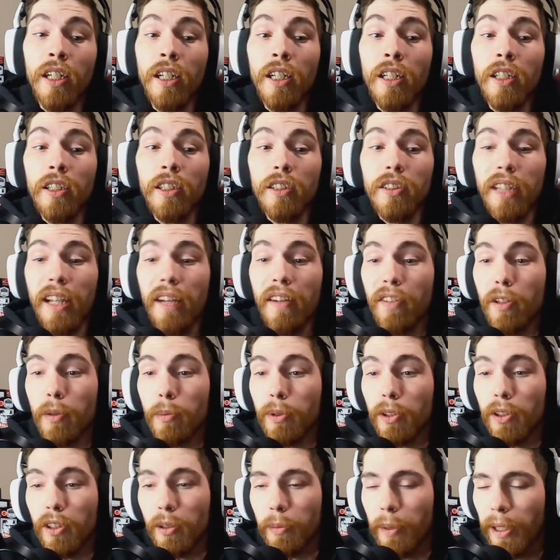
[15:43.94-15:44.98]
the
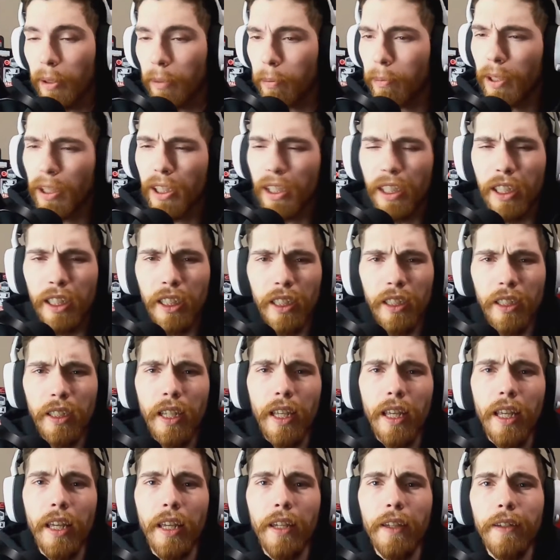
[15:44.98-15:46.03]
ability to make money
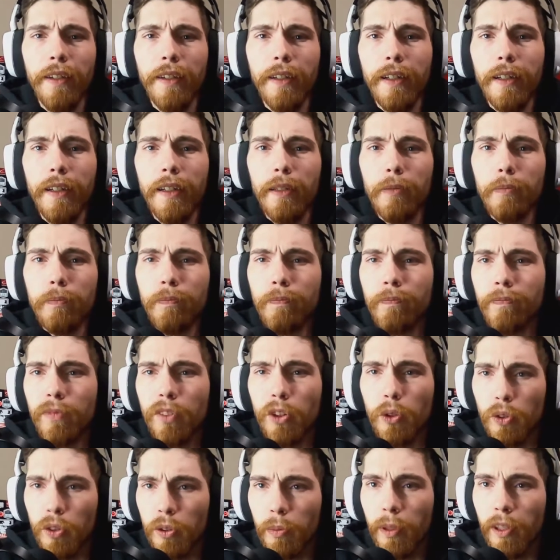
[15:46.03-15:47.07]
and do
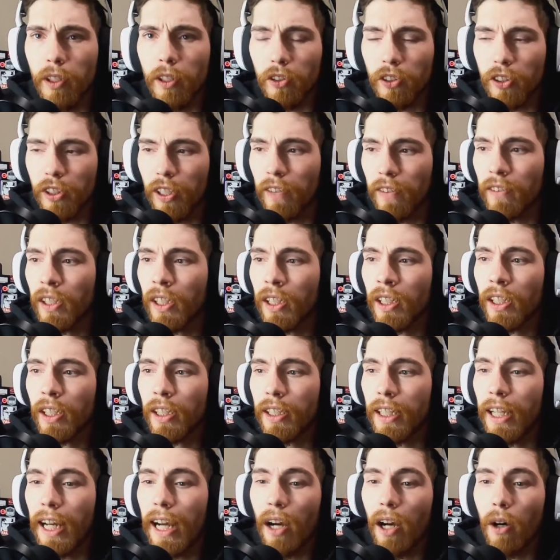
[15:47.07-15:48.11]
some other stuff.
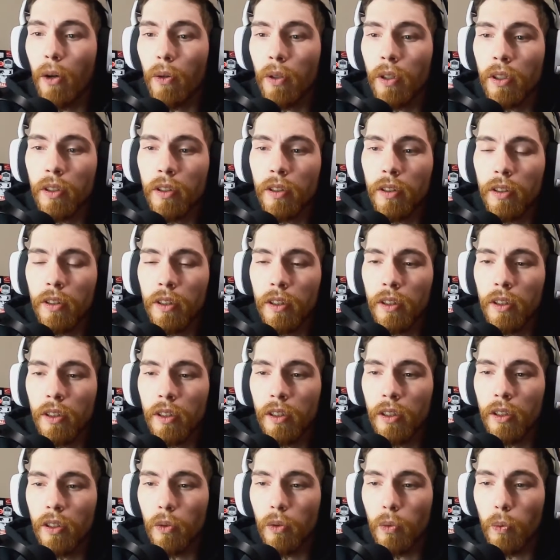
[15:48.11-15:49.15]
Now,
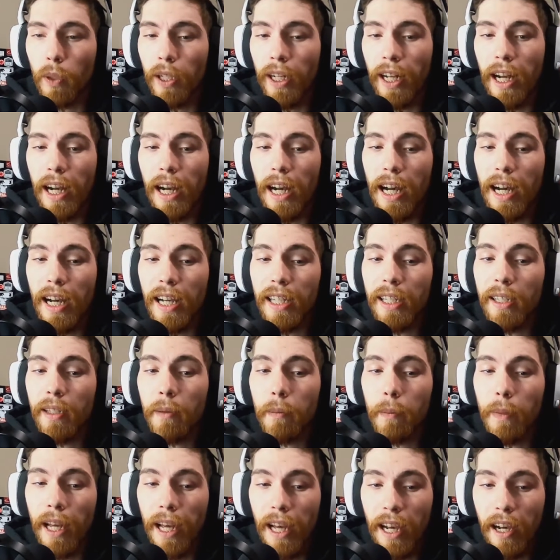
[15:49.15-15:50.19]
when I am
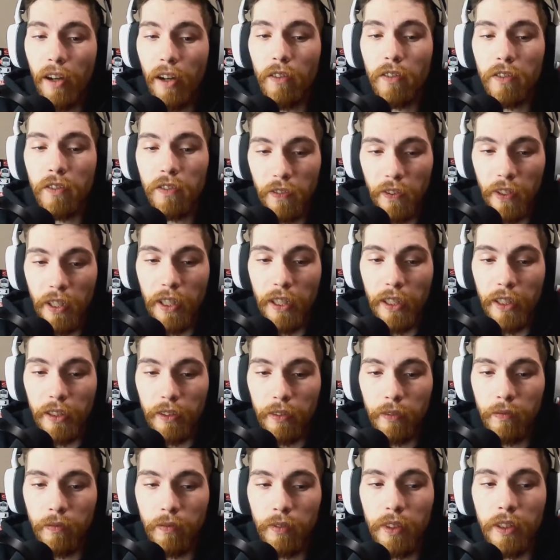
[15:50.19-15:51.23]
out flying,
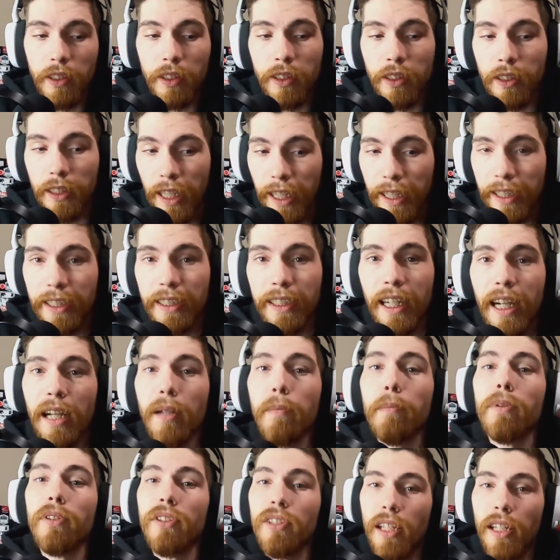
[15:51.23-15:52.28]

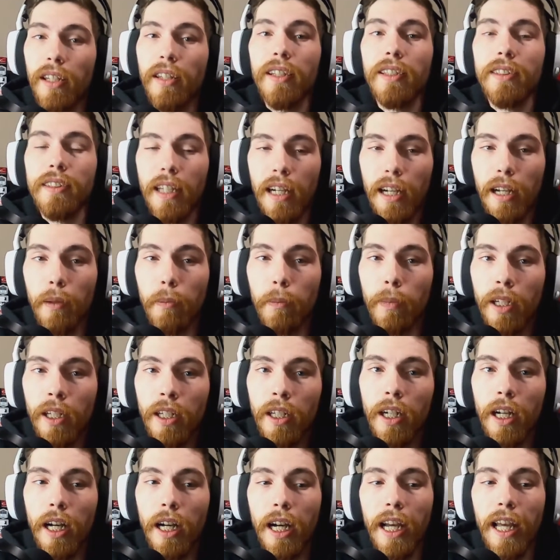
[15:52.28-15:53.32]
99% of the time,
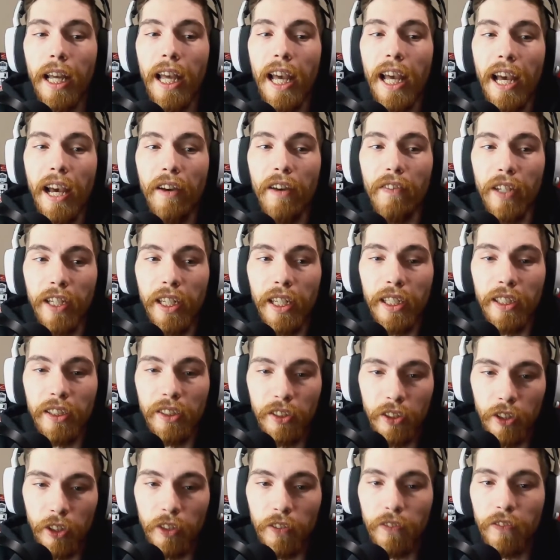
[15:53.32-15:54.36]
I have a
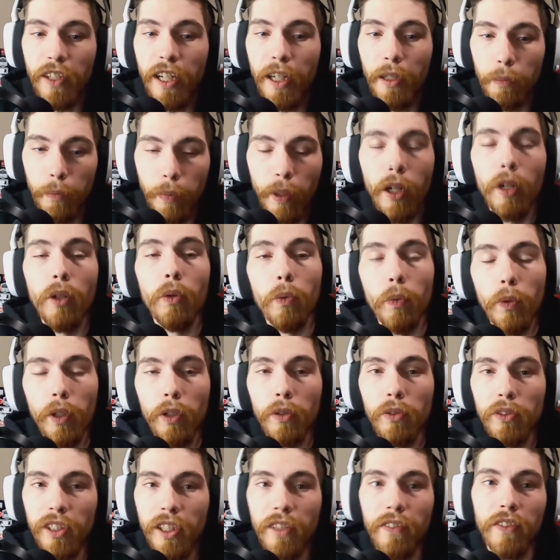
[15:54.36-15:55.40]
certified Part
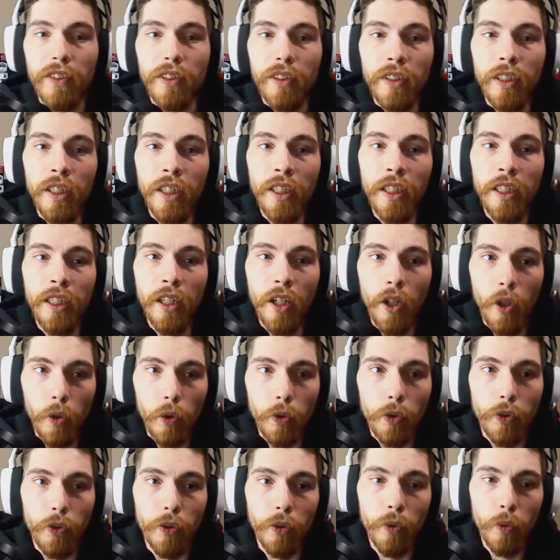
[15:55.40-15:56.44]
107
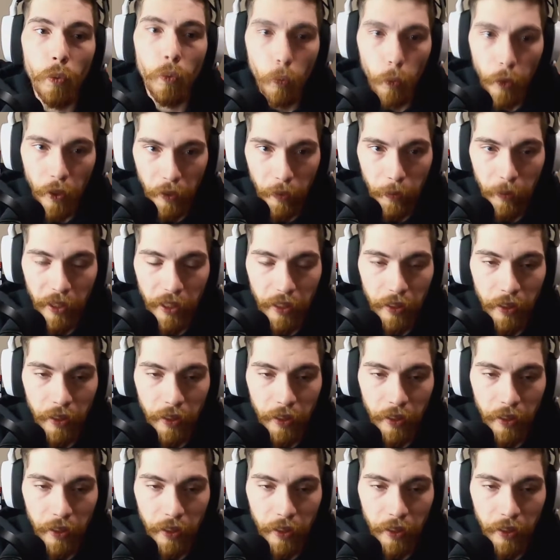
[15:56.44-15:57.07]
holder with me.